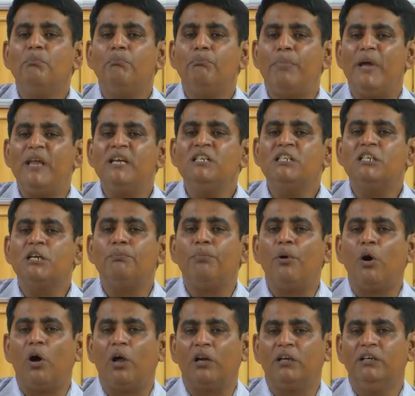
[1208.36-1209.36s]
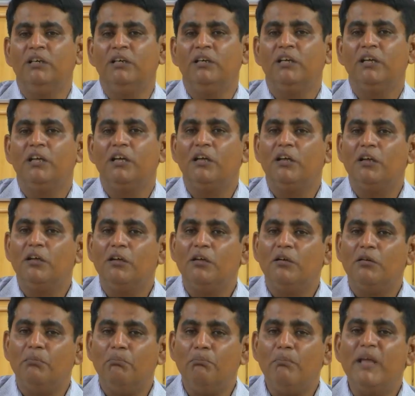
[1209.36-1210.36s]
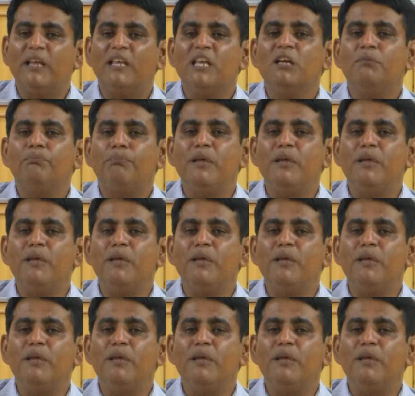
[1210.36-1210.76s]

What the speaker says: bent upon making